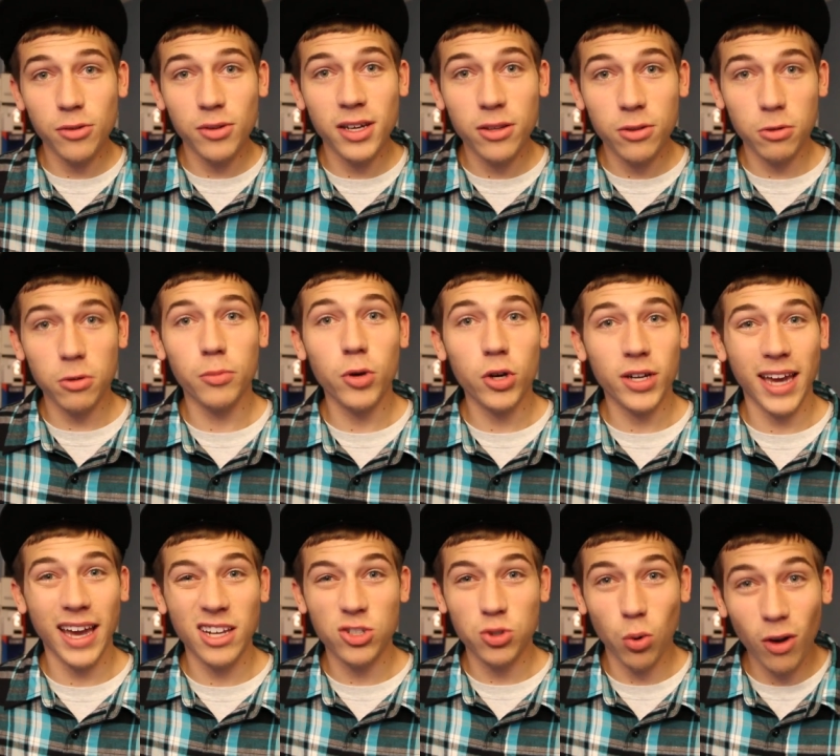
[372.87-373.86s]
You can get through a
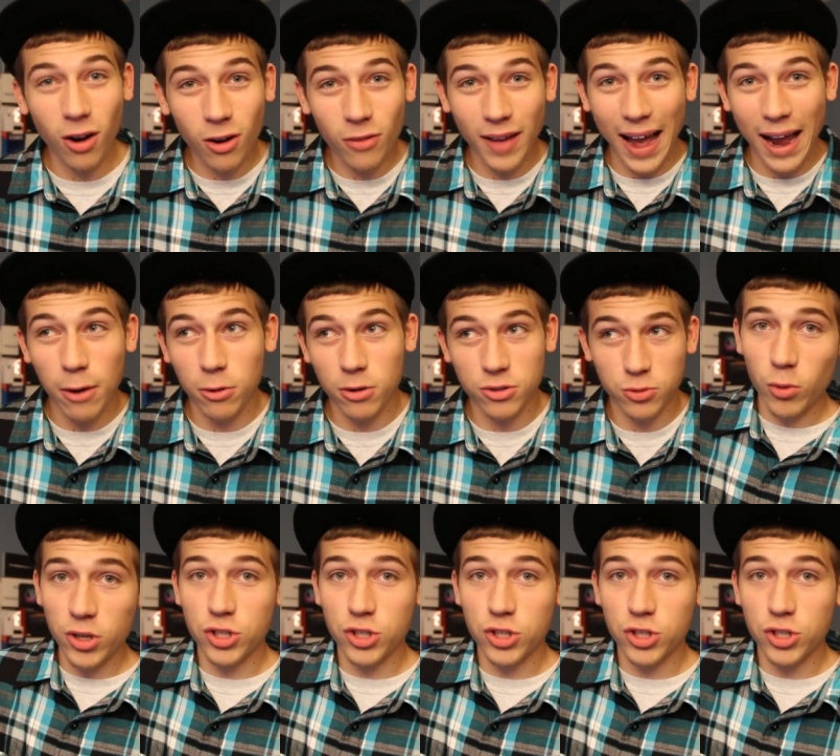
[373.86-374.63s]
book in 12 hours,